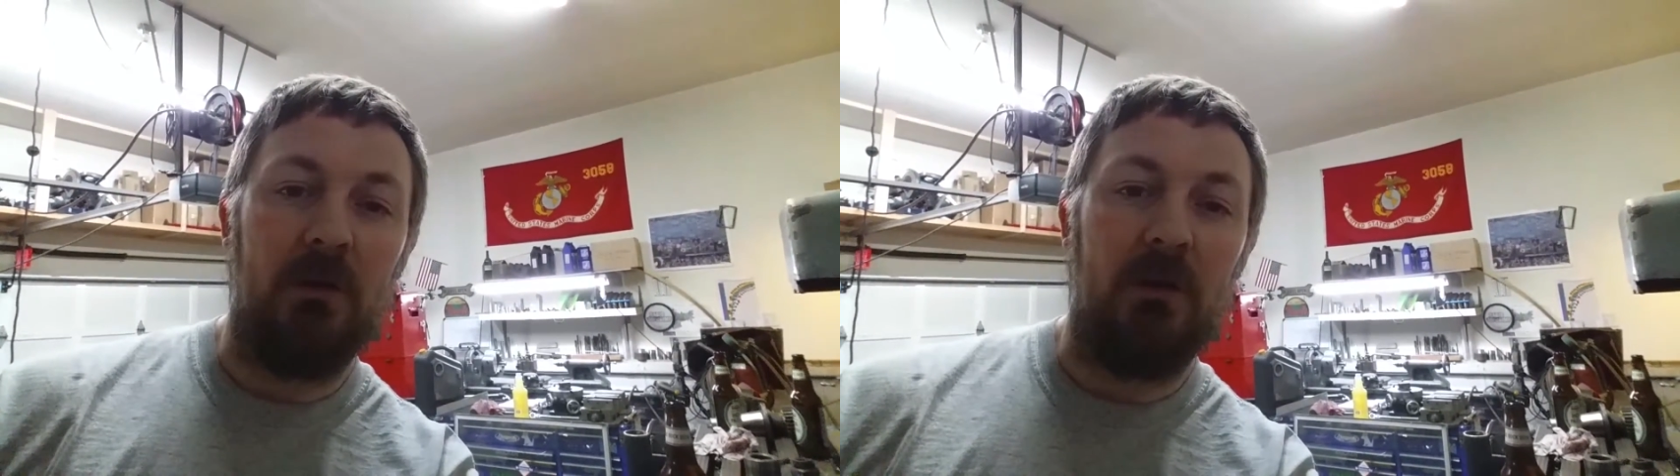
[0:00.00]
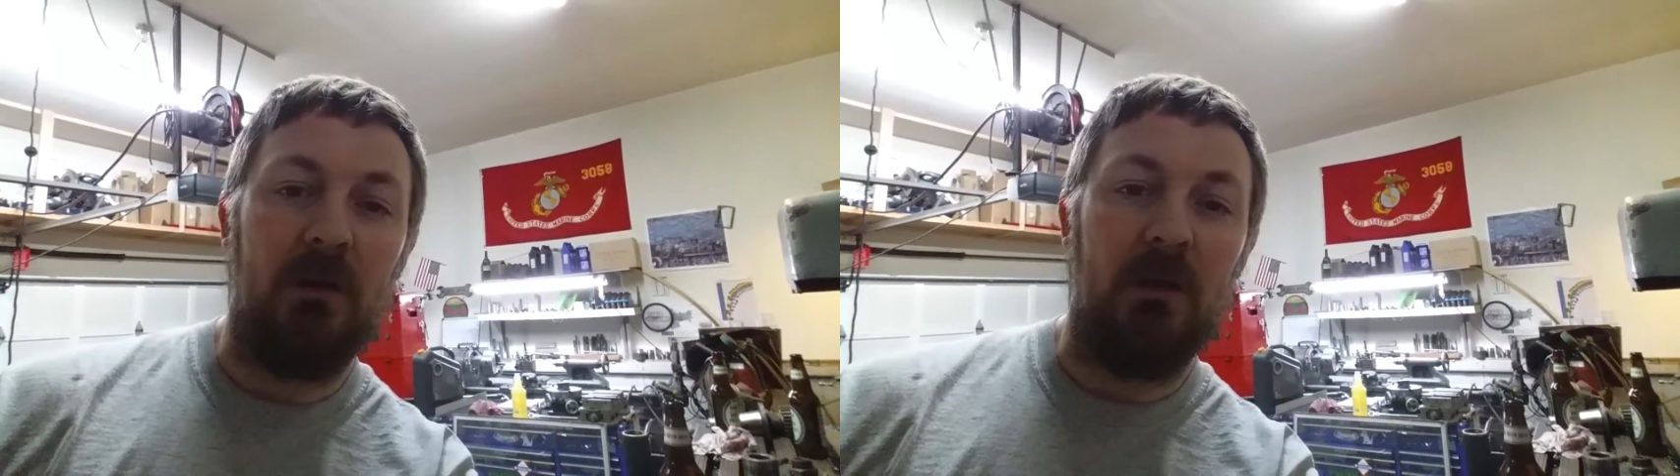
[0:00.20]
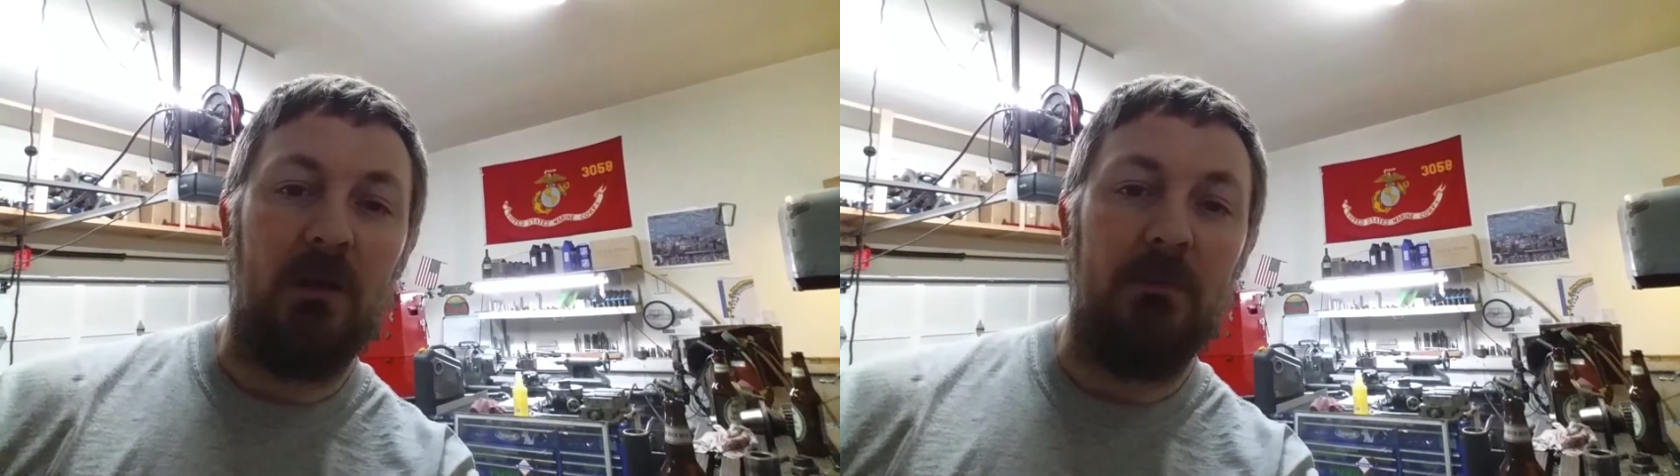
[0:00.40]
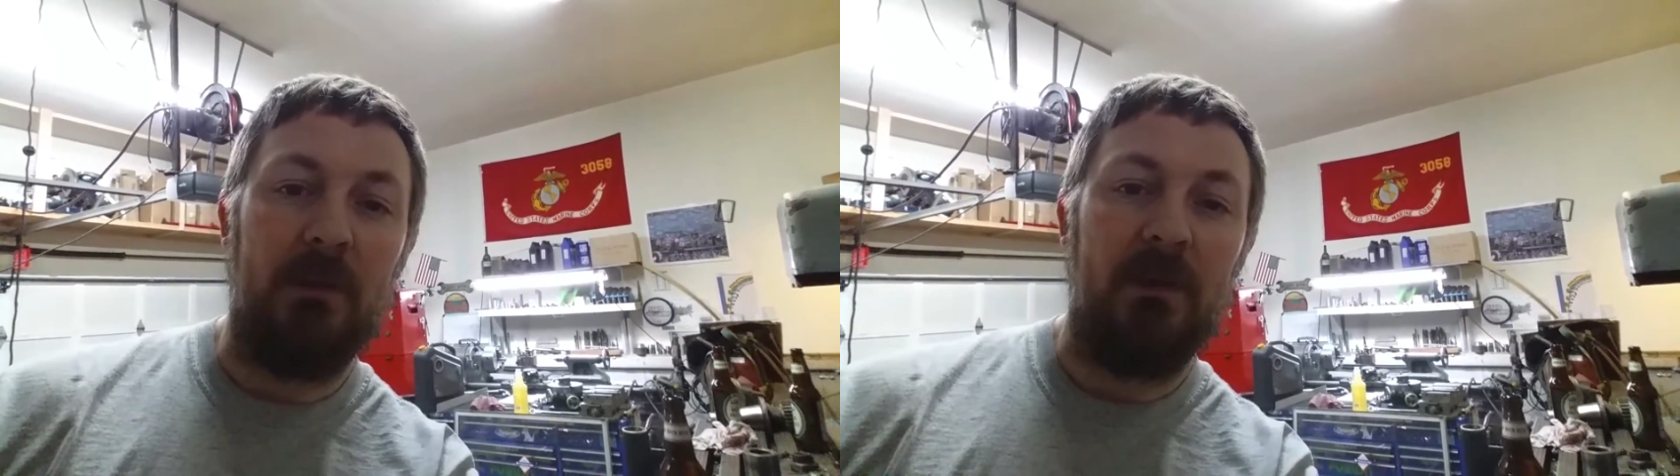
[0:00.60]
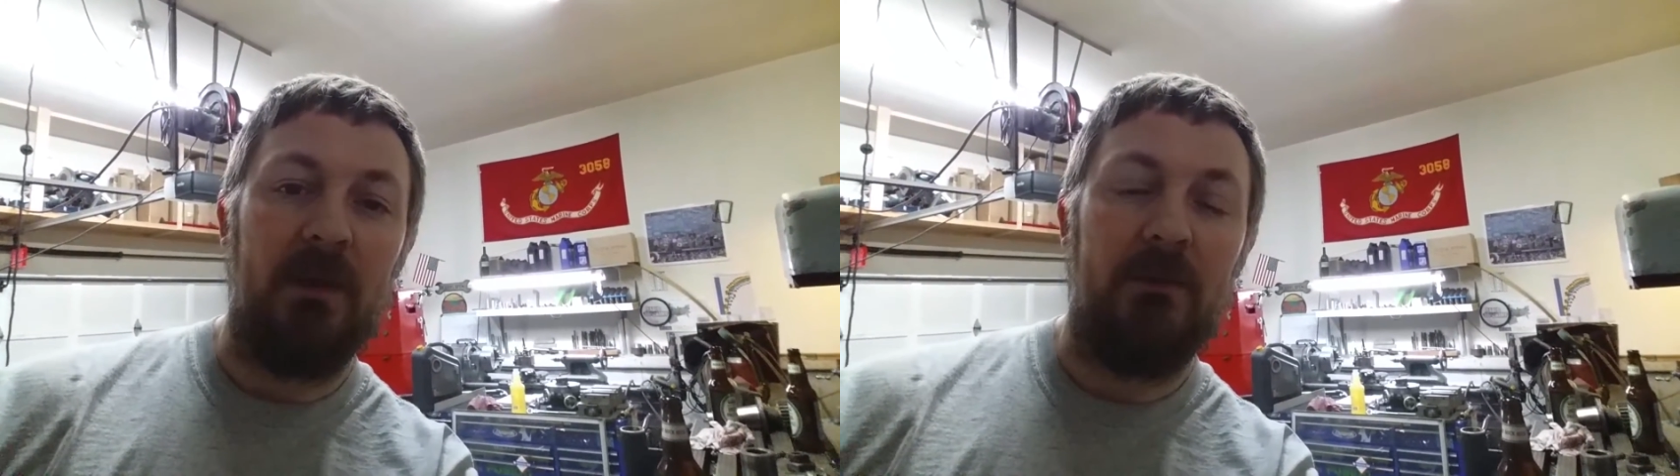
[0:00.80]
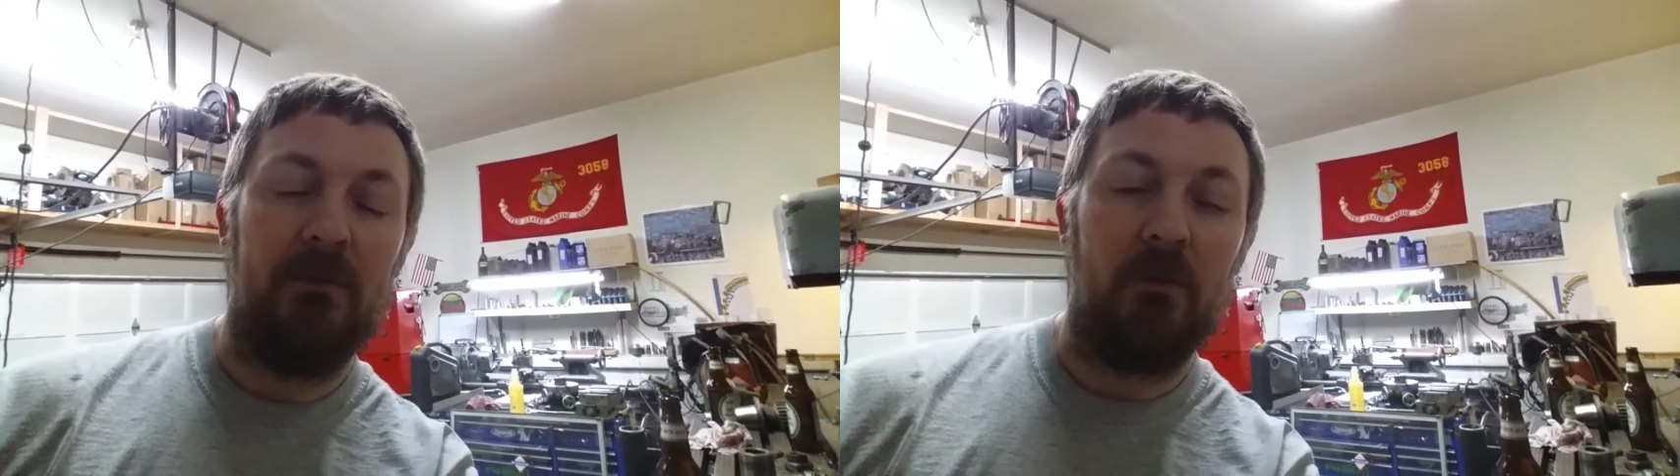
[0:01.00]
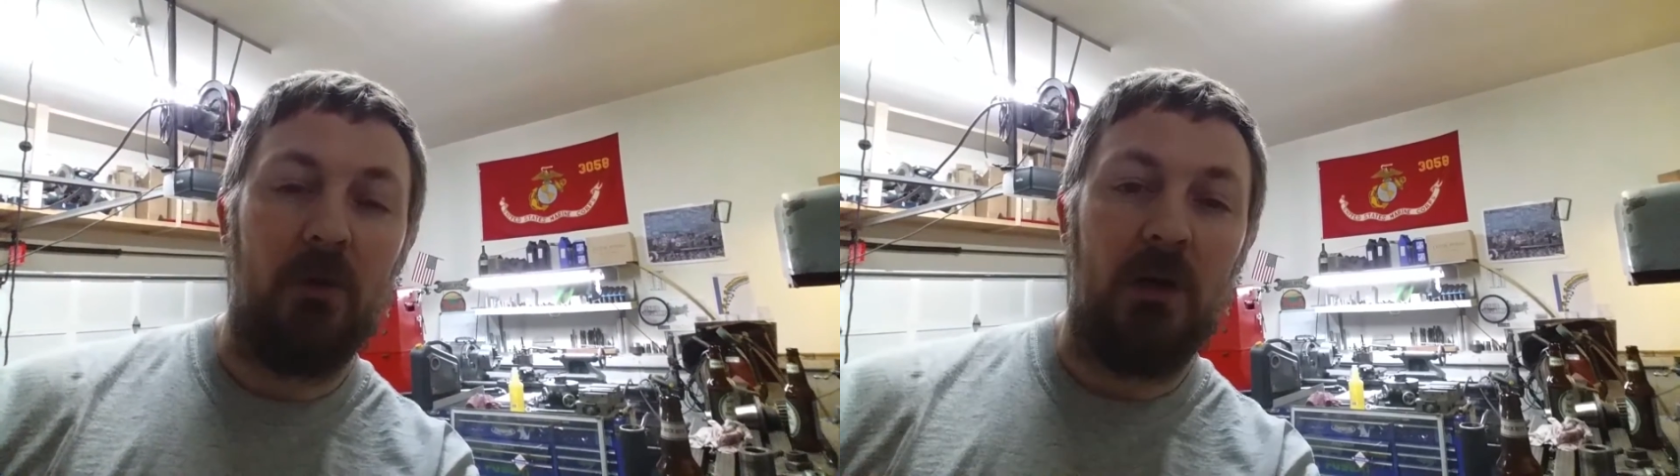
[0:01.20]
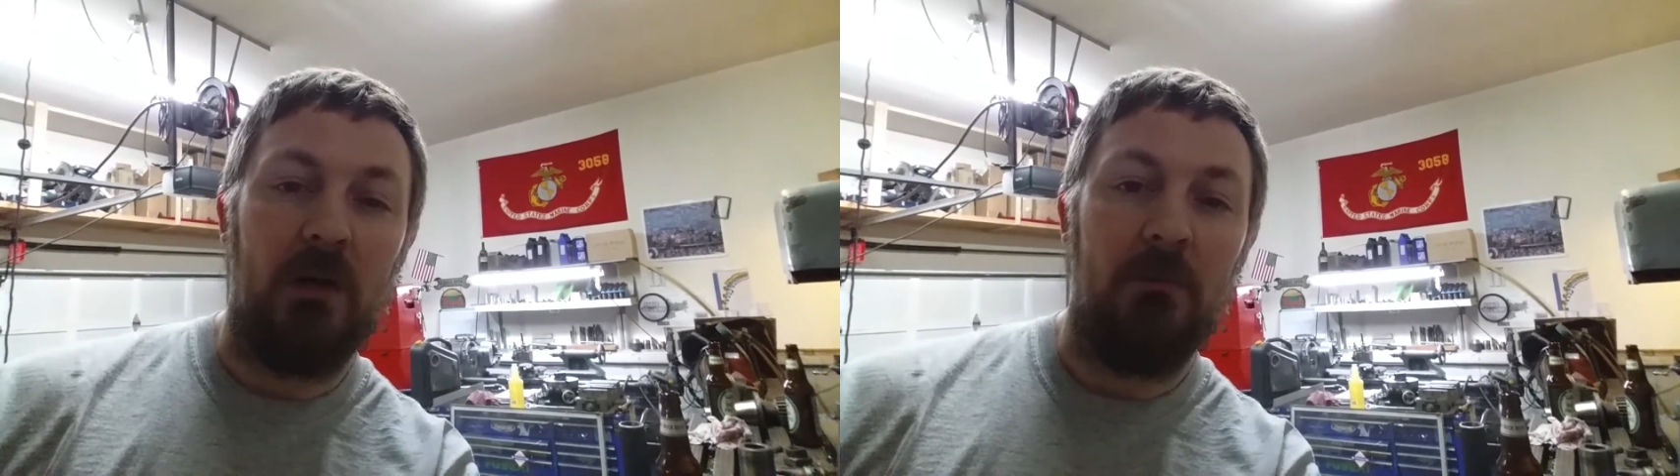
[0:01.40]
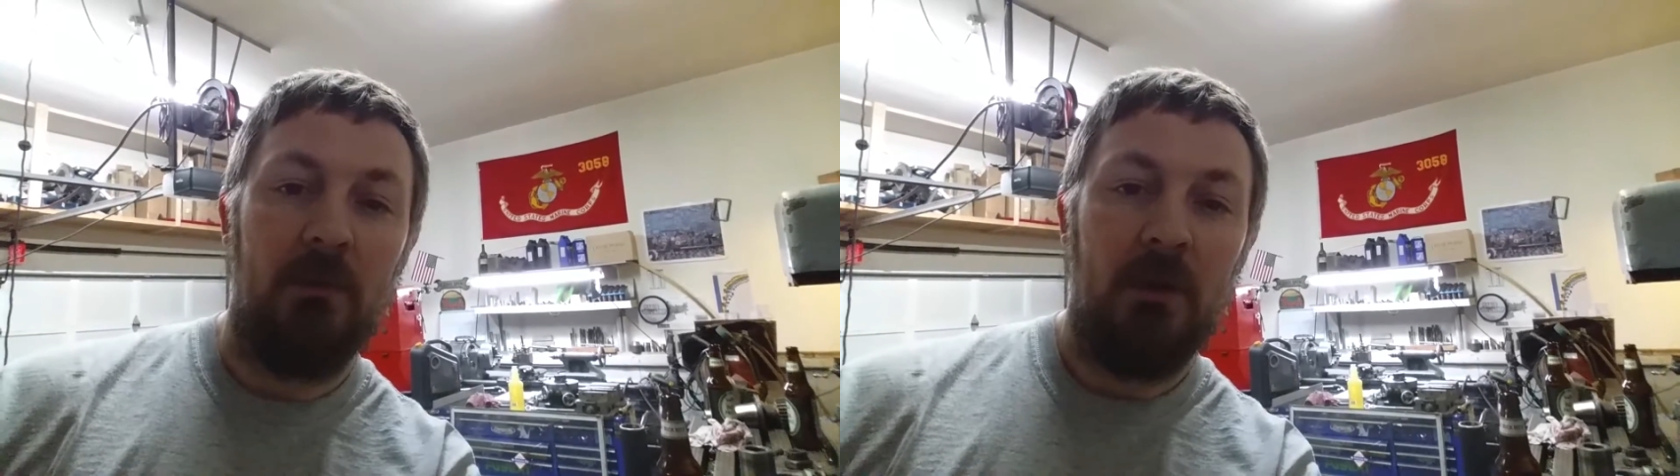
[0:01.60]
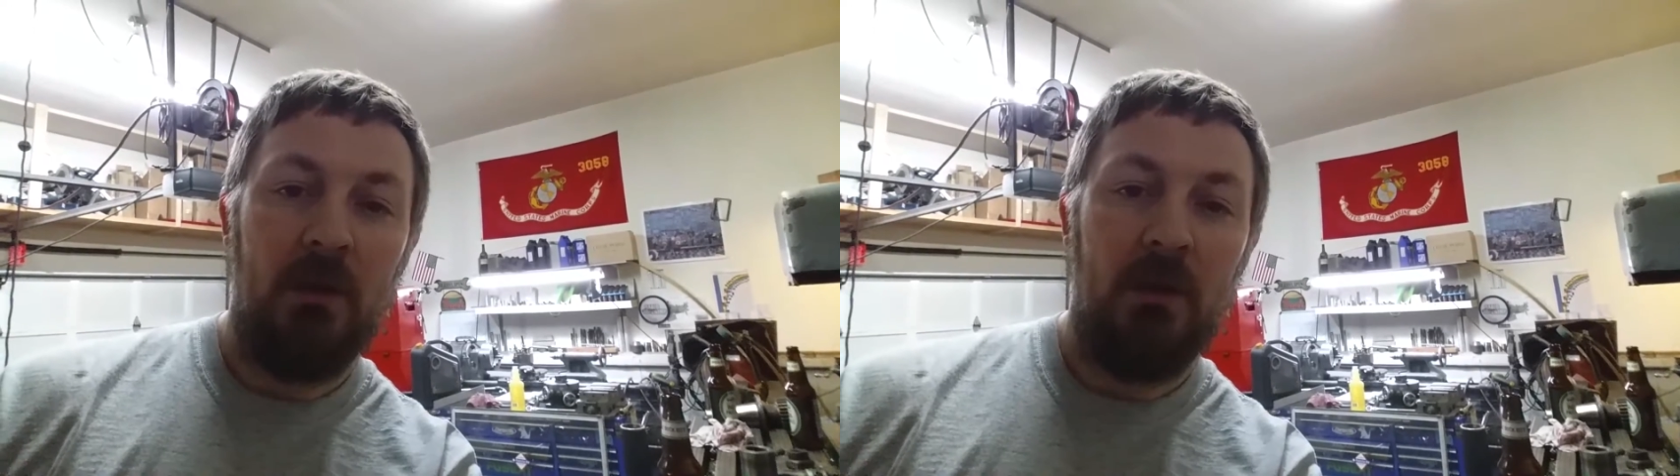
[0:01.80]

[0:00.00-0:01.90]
and uh, maybe Instagram.